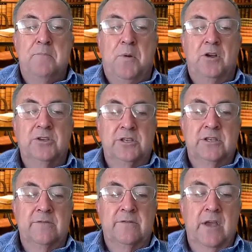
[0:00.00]
and
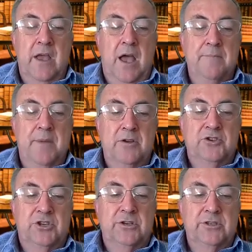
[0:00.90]
positive
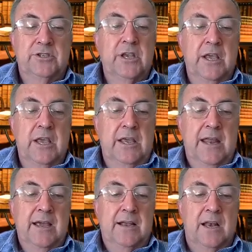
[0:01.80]
emotions
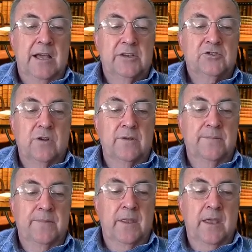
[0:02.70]
in our
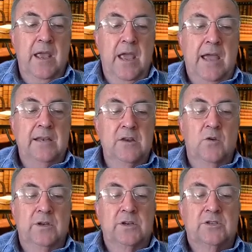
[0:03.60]
classroom, and in
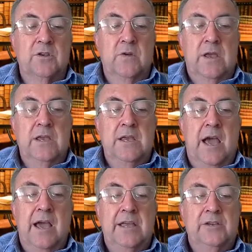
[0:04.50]
order to
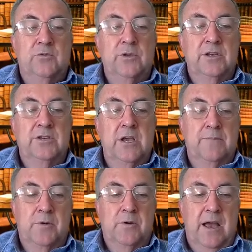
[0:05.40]
engage with a
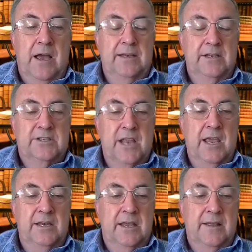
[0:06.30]
deeper
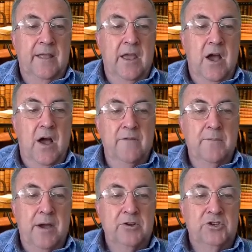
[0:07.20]
understanding of
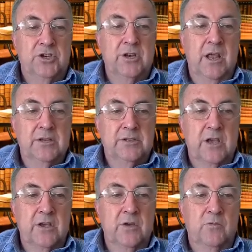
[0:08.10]
emotion
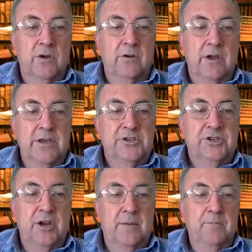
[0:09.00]
so that we're
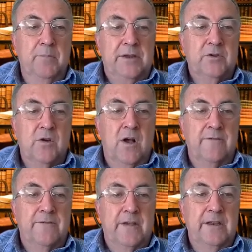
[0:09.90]
each better
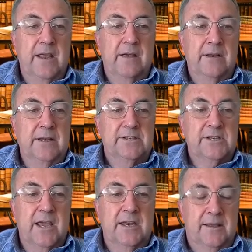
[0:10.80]
off in our
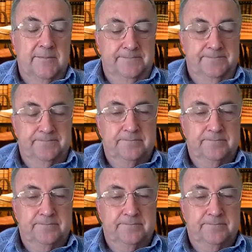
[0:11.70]
understanding.